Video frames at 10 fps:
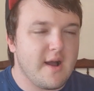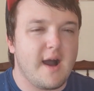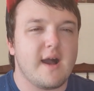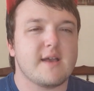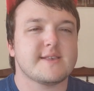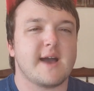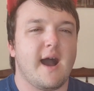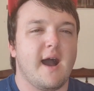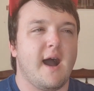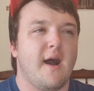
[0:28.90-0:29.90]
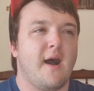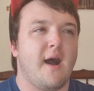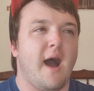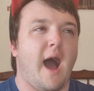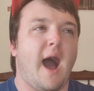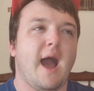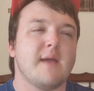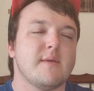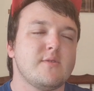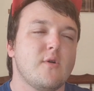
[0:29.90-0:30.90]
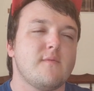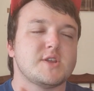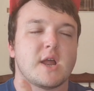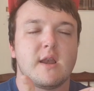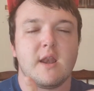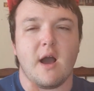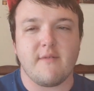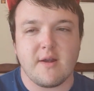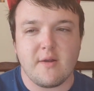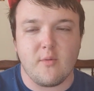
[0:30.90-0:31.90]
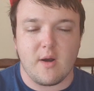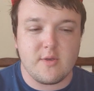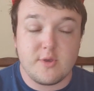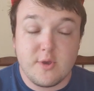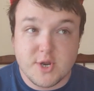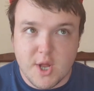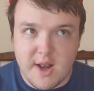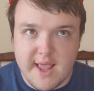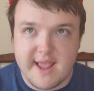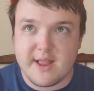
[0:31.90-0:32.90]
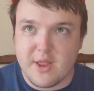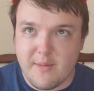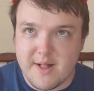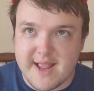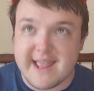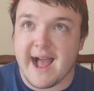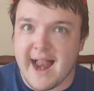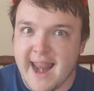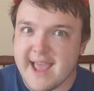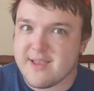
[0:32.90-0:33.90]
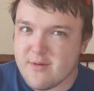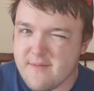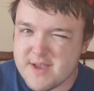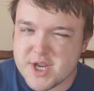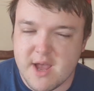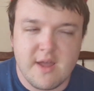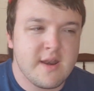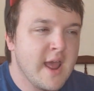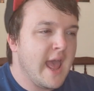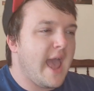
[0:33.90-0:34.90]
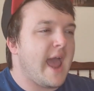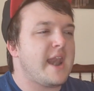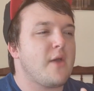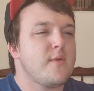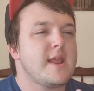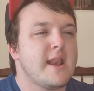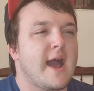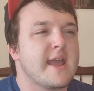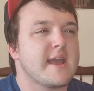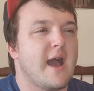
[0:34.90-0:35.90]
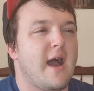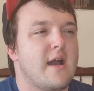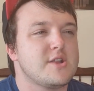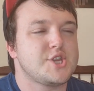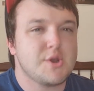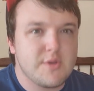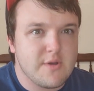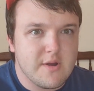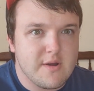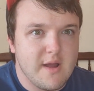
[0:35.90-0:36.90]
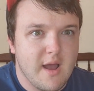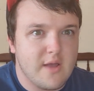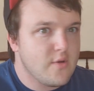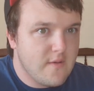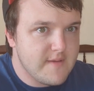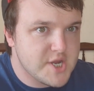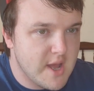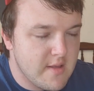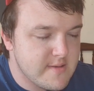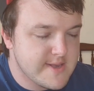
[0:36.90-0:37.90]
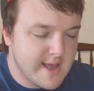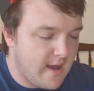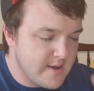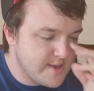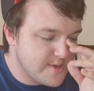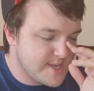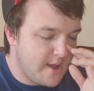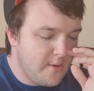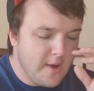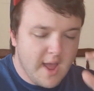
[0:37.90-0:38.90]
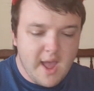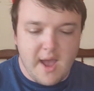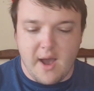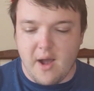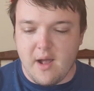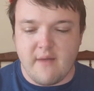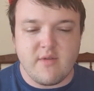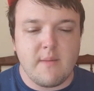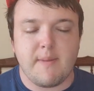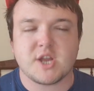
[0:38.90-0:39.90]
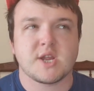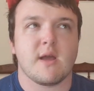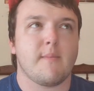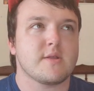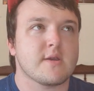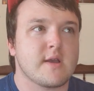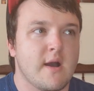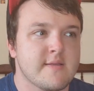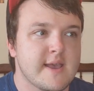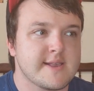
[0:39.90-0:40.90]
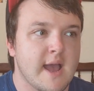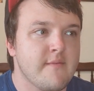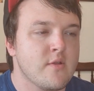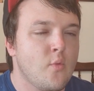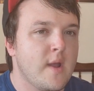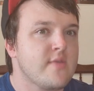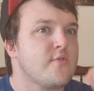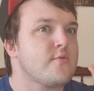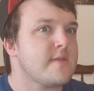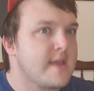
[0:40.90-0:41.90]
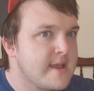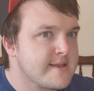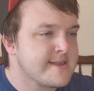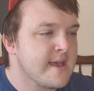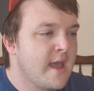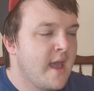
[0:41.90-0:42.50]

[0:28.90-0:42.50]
guys, I'm a Eurovision lover. Well, usually, normally, I like Eurovision, and I really like junior Eurovision songs also. I'm very passionate about the contest. I even went to Nice